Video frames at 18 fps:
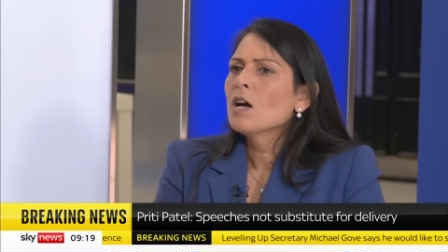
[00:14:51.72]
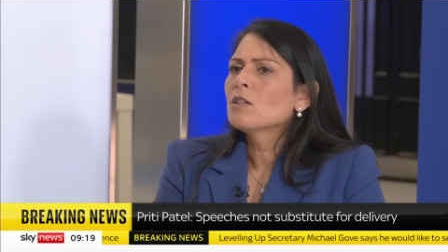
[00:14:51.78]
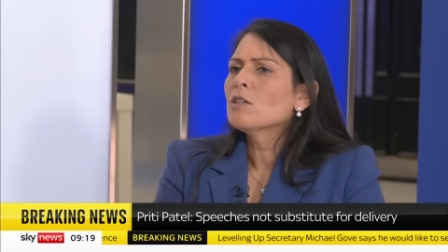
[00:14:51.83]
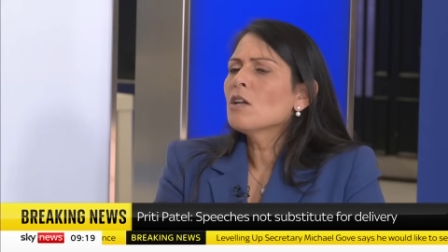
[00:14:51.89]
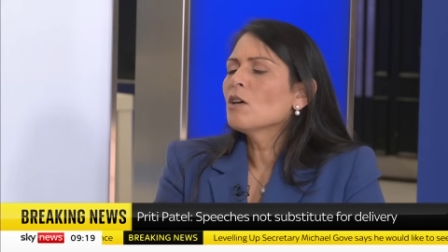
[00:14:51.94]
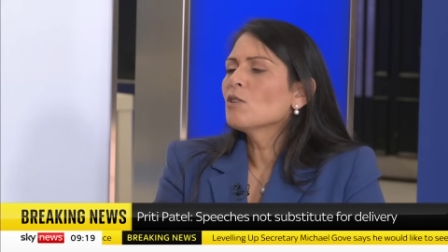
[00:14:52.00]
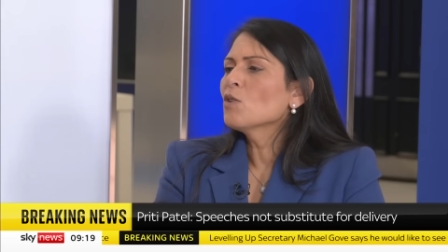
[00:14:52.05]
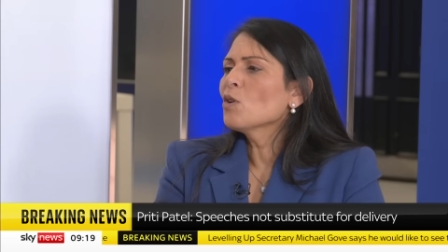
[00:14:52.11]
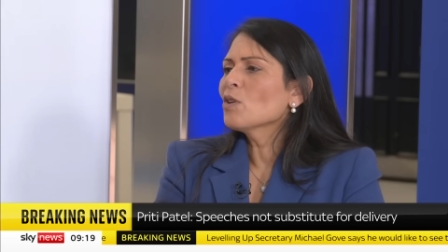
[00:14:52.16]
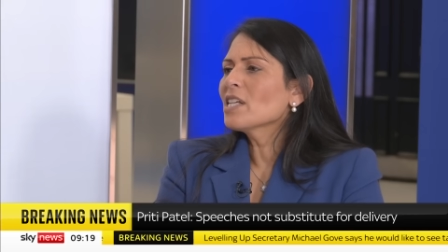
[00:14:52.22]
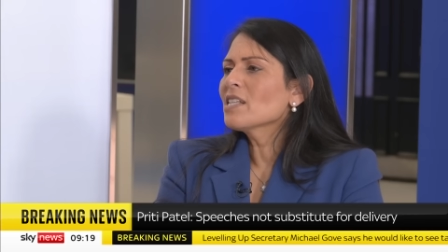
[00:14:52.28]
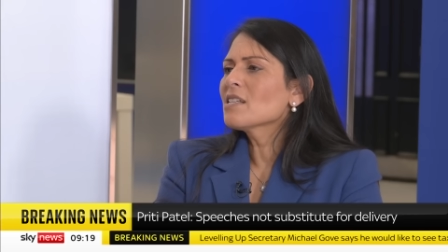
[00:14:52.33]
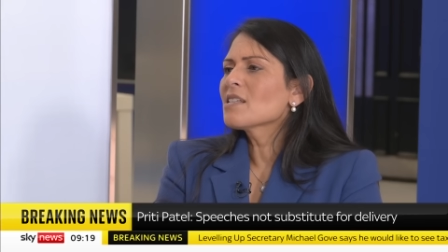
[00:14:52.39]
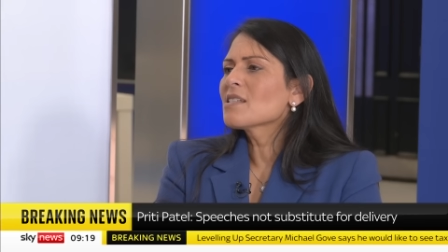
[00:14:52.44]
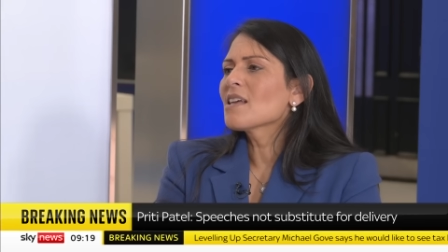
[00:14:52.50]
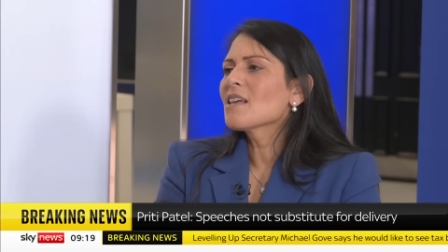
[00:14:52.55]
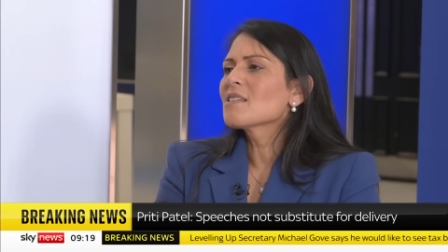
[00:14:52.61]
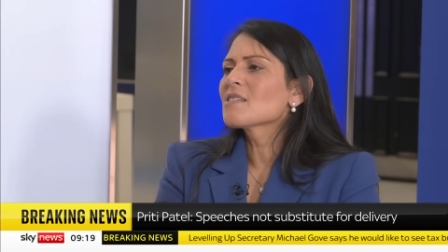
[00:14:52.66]
No, not in
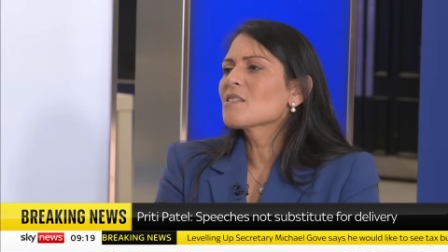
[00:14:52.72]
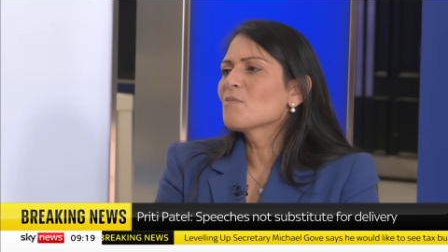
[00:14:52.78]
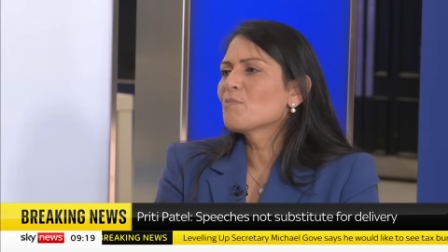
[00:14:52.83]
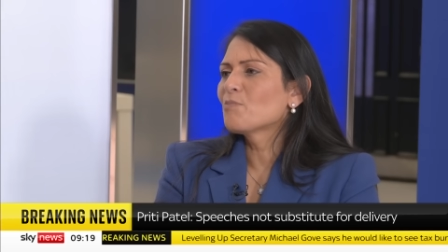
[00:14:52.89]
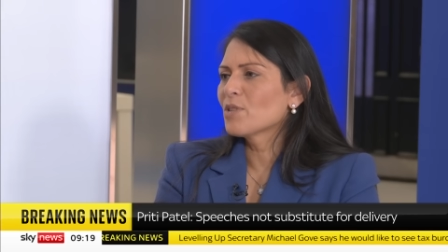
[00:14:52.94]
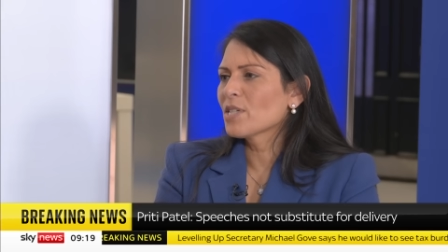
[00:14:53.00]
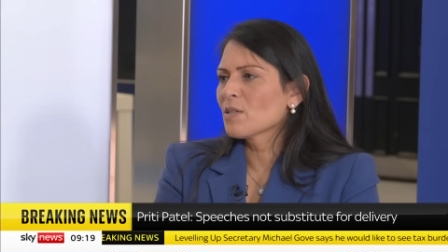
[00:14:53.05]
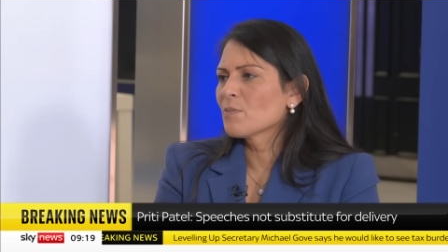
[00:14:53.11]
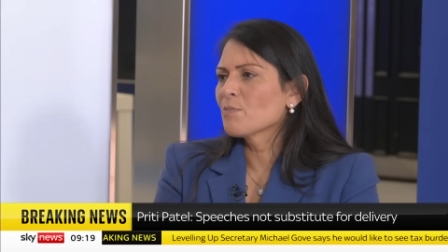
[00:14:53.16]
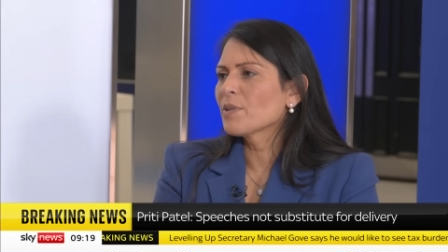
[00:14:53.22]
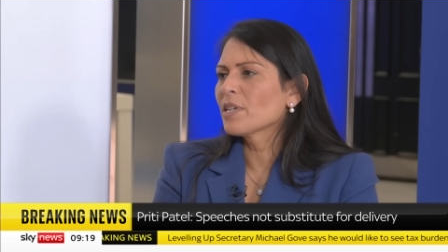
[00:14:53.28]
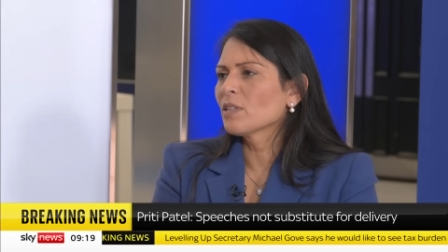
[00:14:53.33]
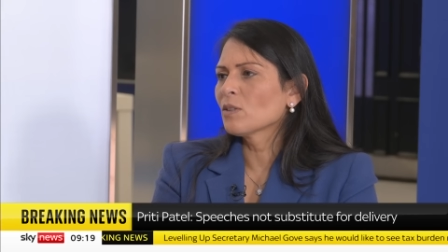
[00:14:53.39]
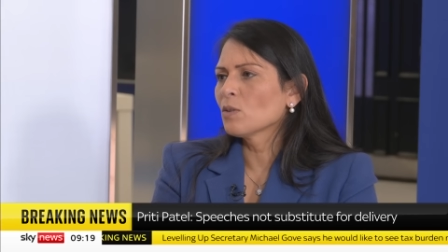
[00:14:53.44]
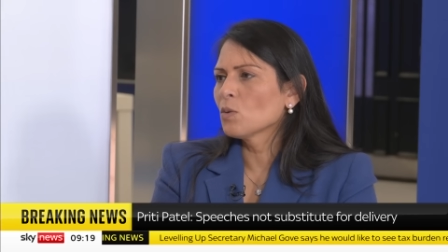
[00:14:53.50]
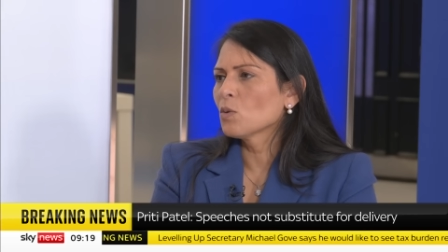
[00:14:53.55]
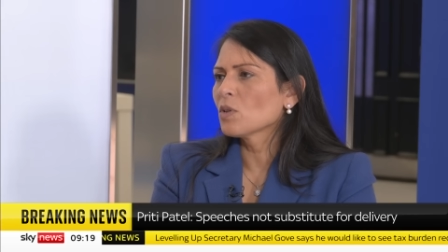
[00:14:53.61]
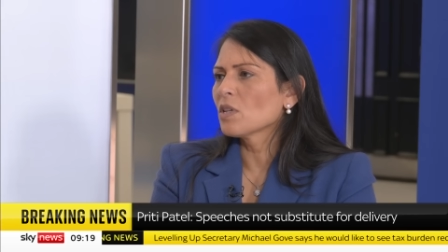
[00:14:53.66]
the sense of Britain
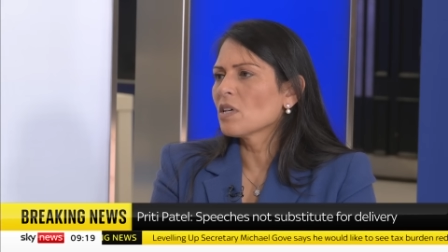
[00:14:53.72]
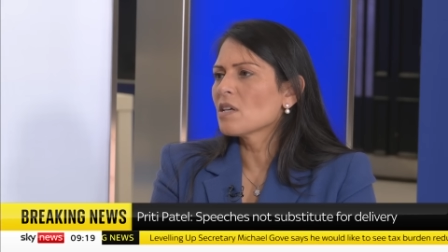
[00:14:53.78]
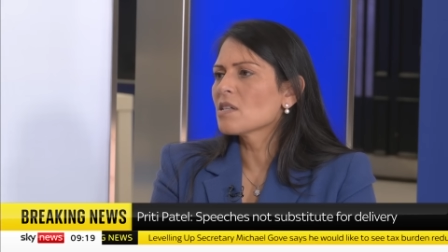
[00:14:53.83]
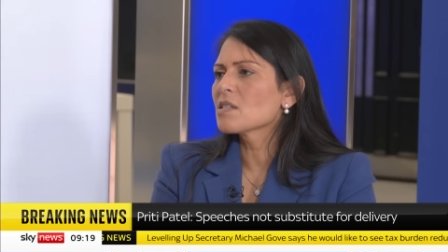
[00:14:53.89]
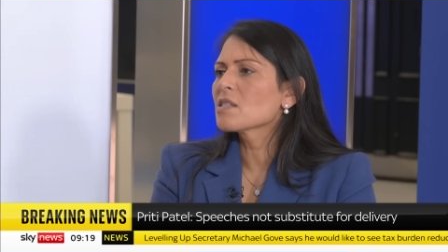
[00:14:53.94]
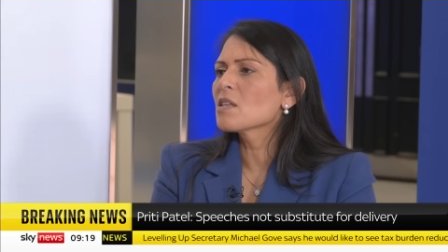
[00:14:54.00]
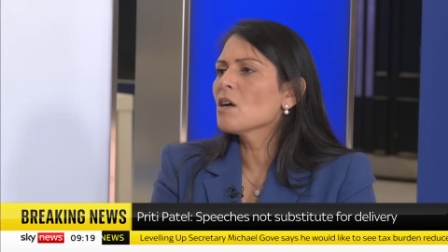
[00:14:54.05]
being lawless.